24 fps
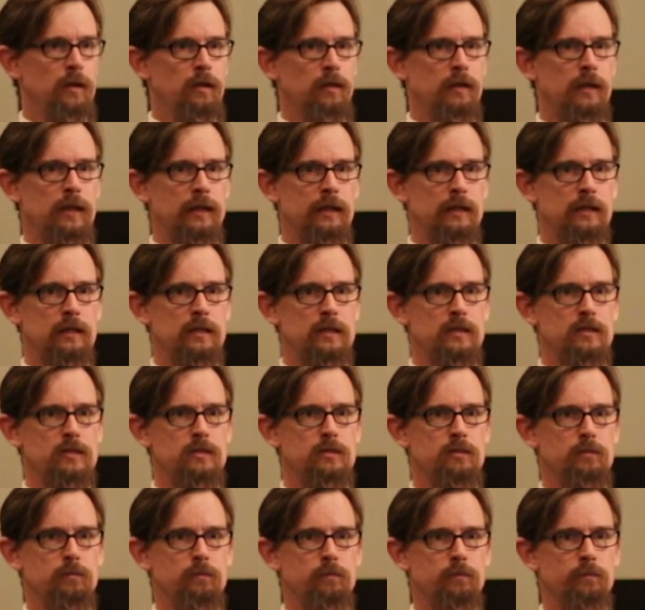that
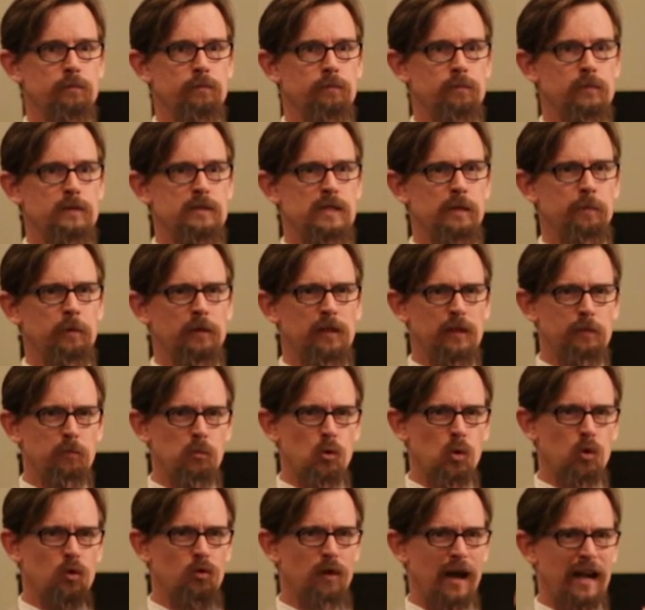is typically
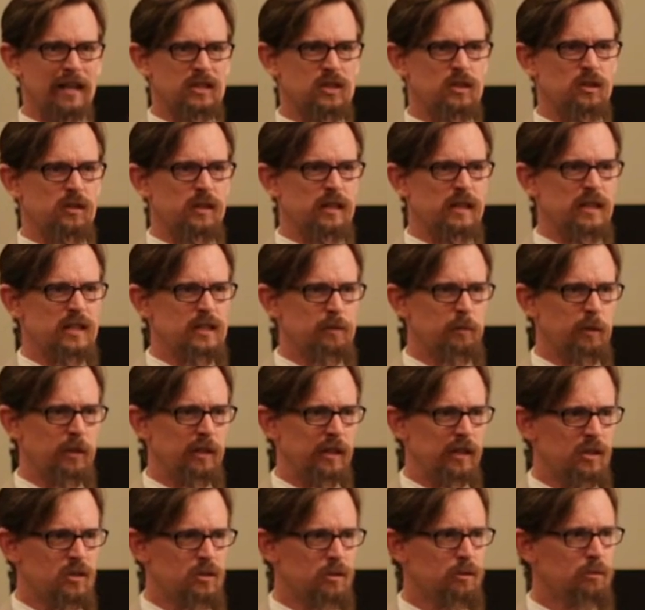more rational than
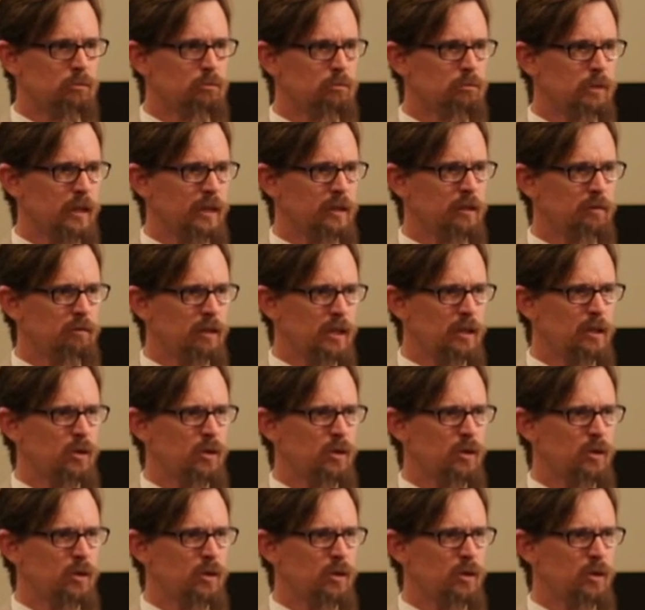experiential. It